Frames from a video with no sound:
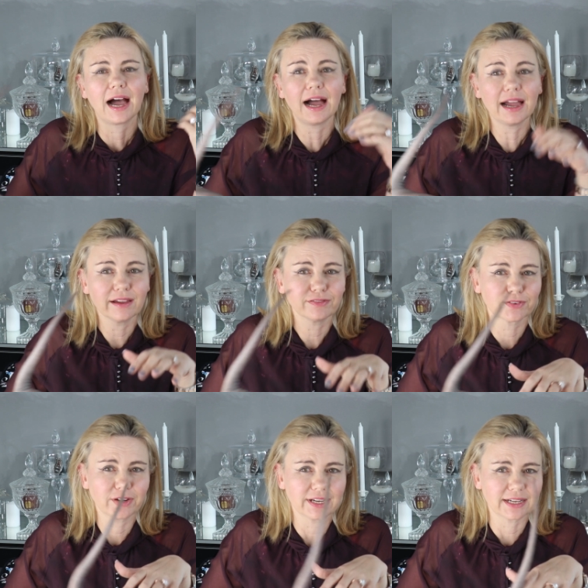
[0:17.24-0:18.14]

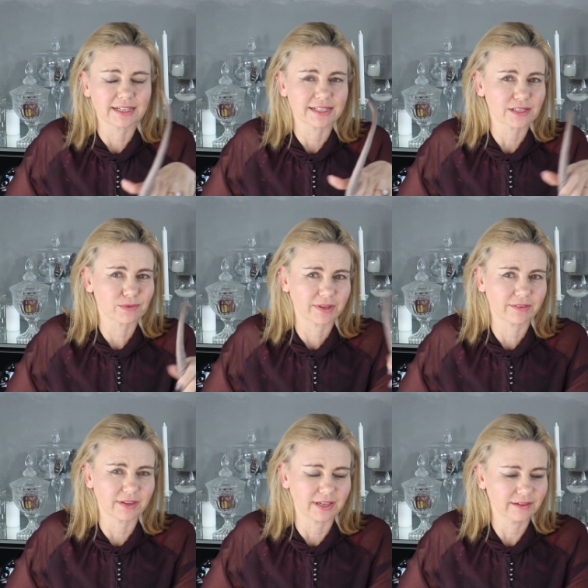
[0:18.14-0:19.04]
I've realized one
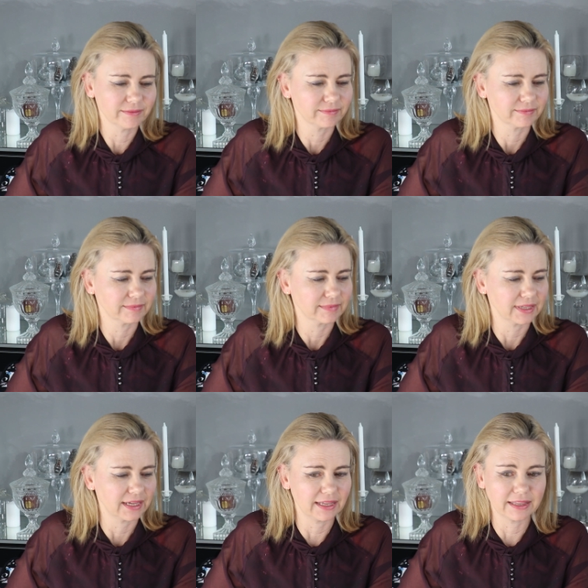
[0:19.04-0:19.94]
thing
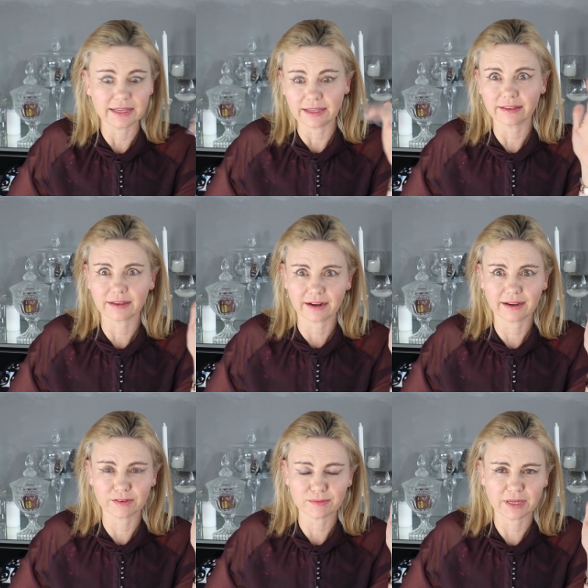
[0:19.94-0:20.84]
in the year that I
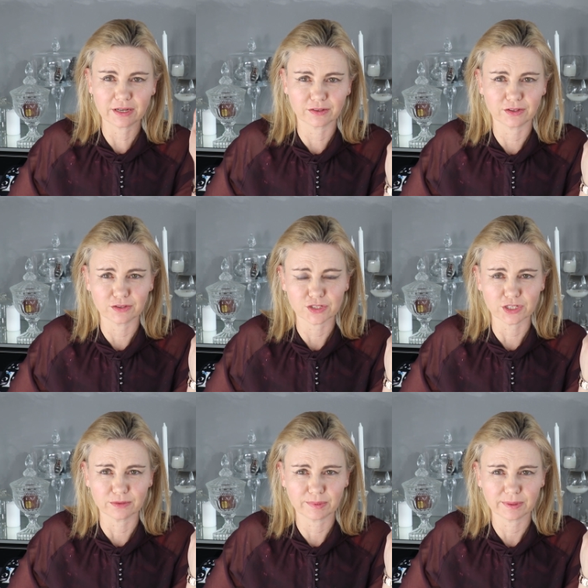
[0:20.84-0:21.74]
haven't been on
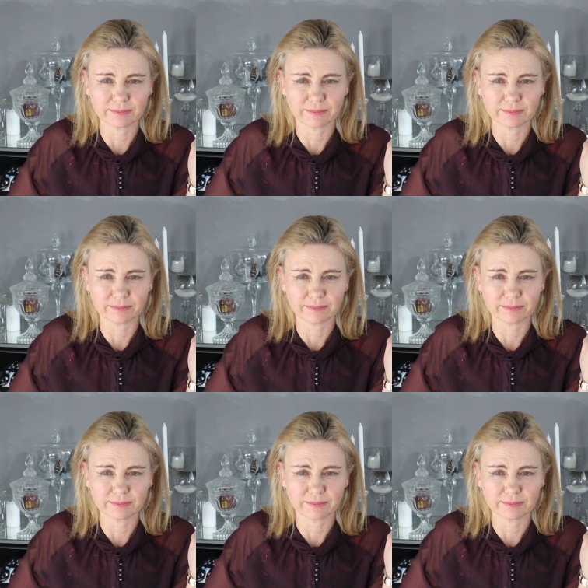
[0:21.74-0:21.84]
YouTube.